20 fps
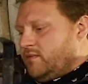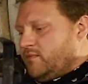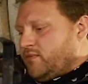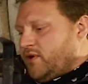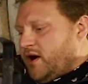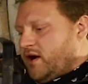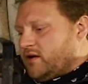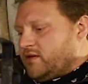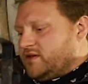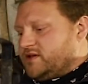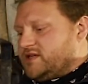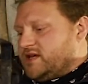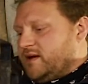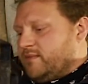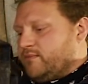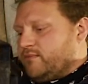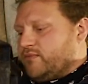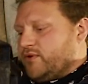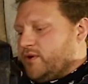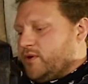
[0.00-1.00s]
proud of the
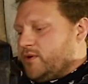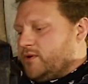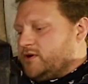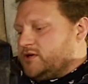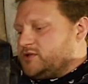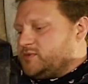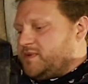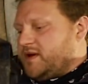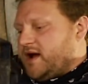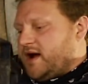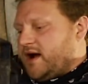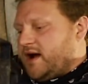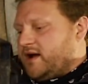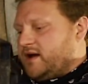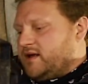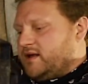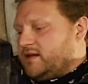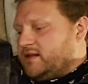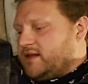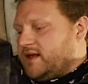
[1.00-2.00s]
team brewers
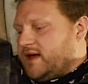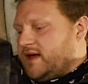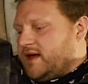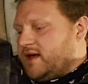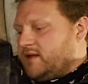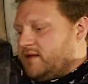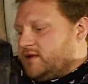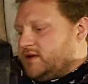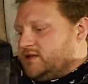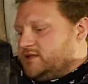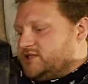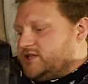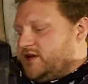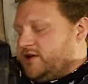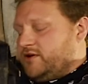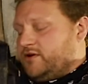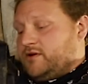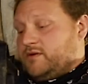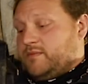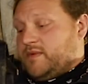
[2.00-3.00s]
behind it that
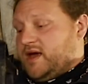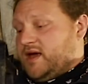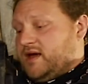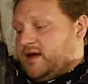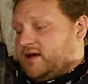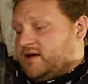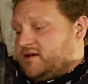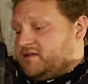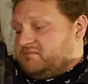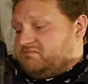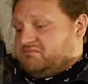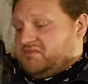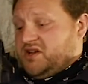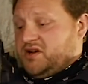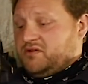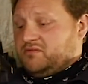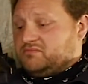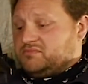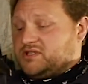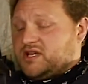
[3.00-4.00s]
continue to make you
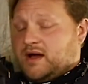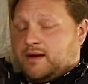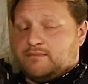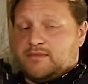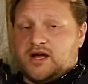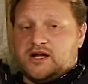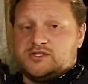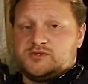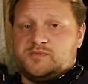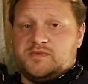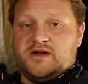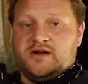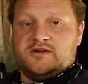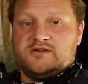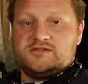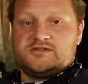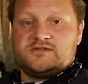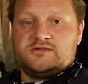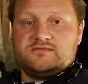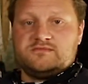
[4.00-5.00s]
know top notch
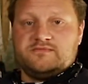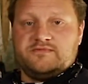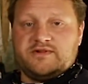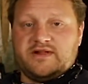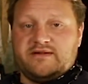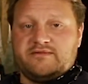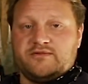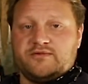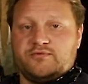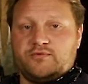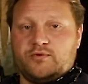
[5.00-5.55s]
beers flavor